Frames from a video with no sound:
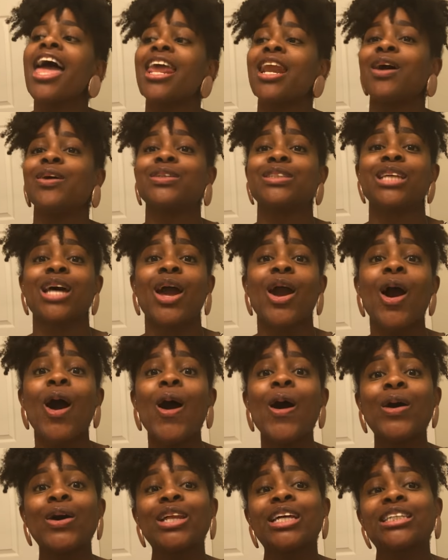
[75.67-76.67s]
And I was like,
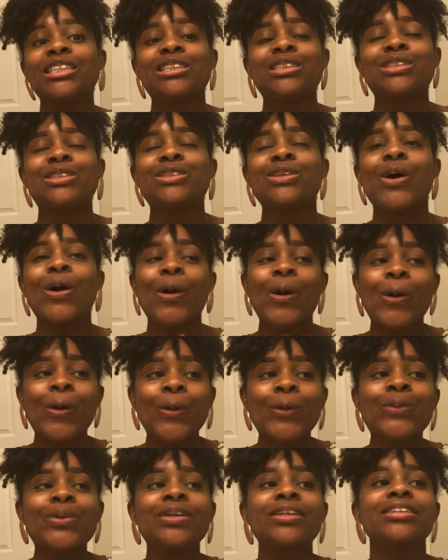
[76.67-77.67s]
oh, that's
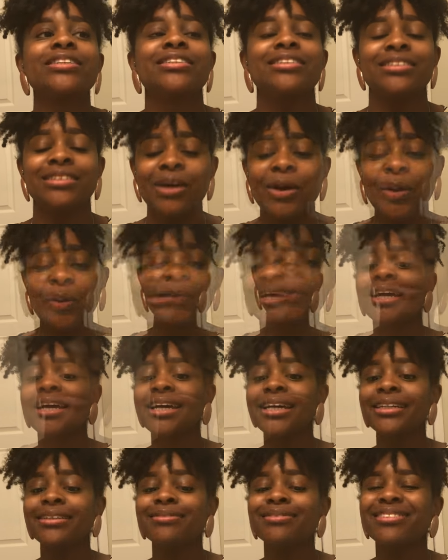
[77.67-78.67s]
so dope.
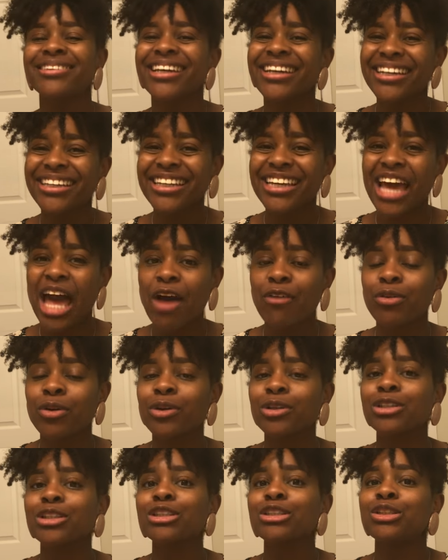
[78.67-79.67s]
But luckily I have
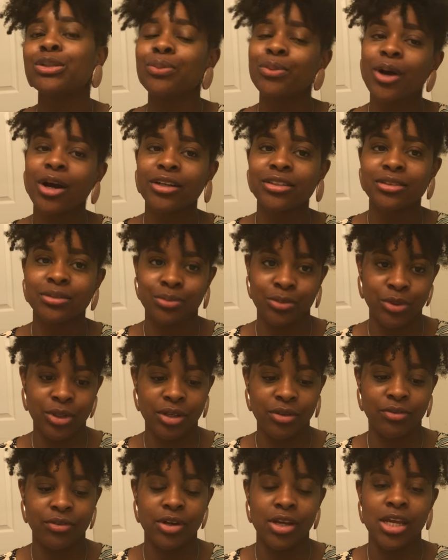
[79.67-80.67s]
a super awesome
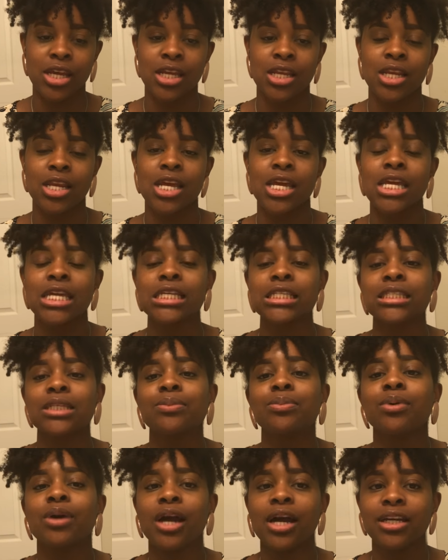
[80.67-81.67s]
boyfriend. He
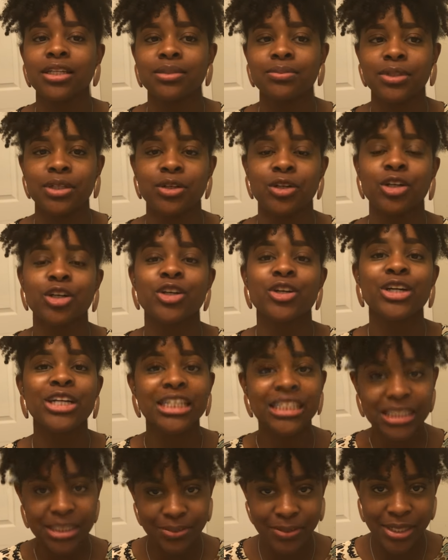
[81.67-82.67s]
surprised me on
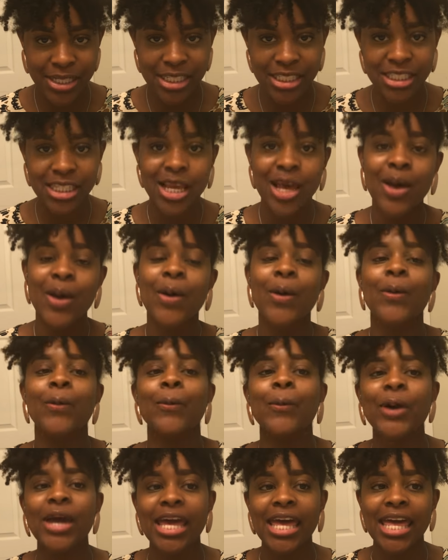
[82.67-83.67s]
Christmas
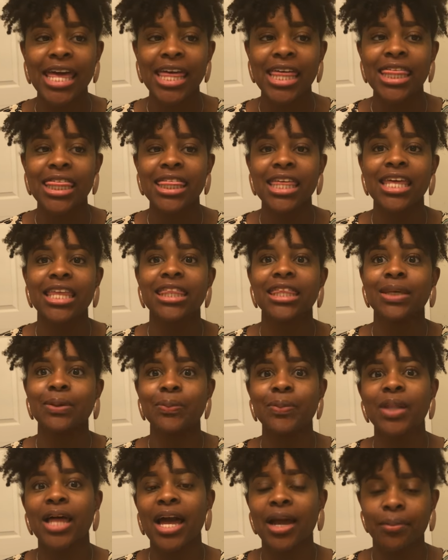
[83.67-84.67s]
with the
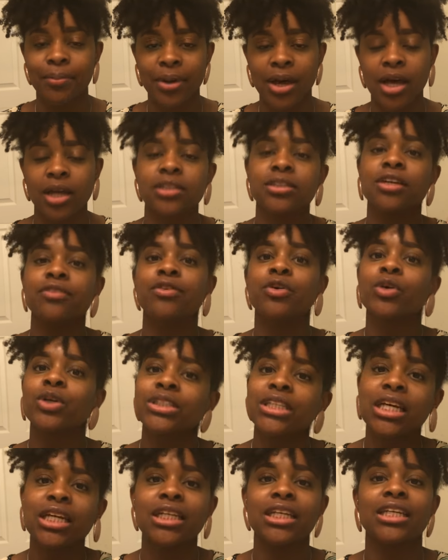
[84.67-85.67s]
black box. Of
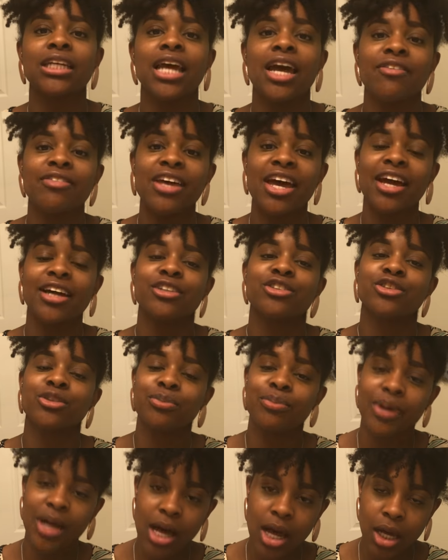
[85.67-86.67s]
course I didn't have the actual
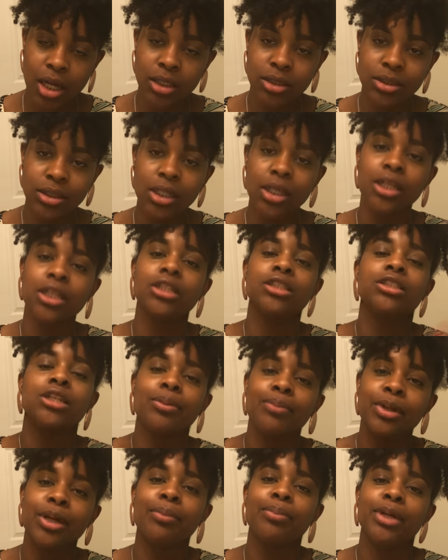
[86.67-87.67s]
box. He
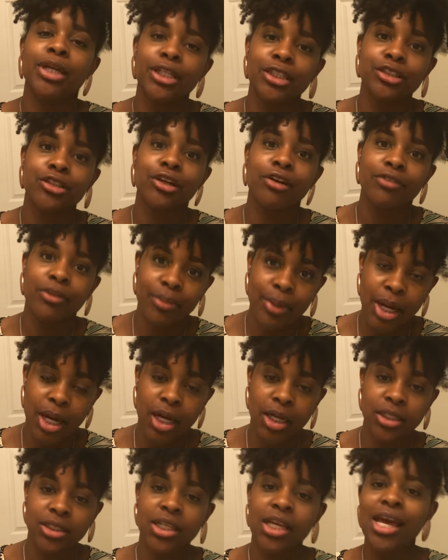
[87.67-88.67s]
showed me a picture of the
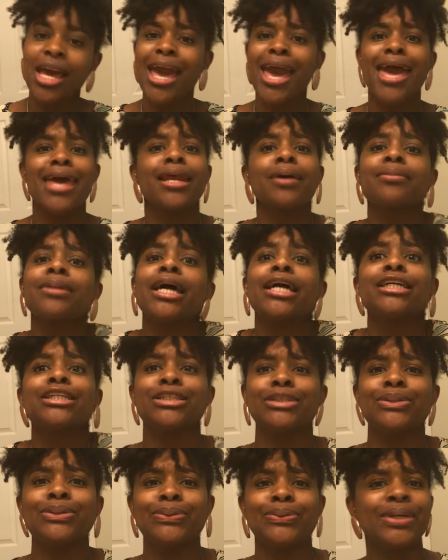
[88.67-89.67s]
box. And I'm like,
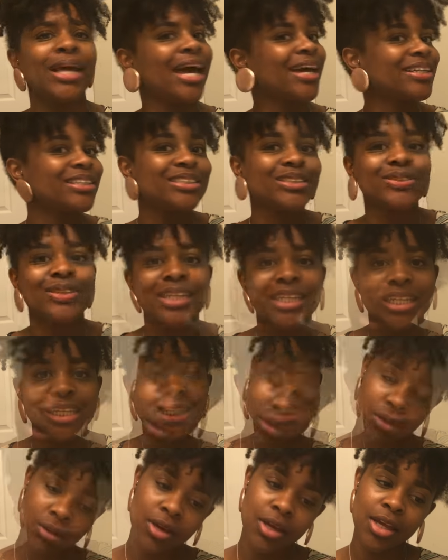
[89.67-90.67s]
dude, how did you get
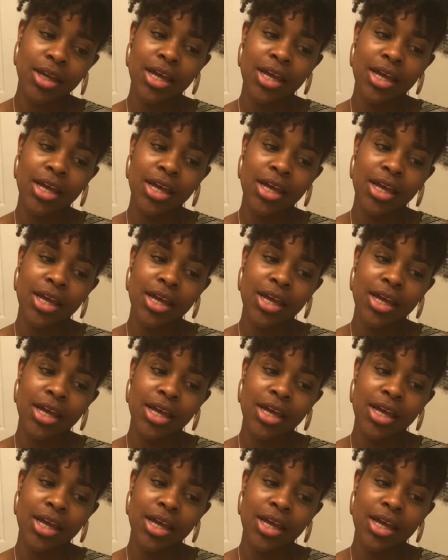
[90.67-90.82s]
it?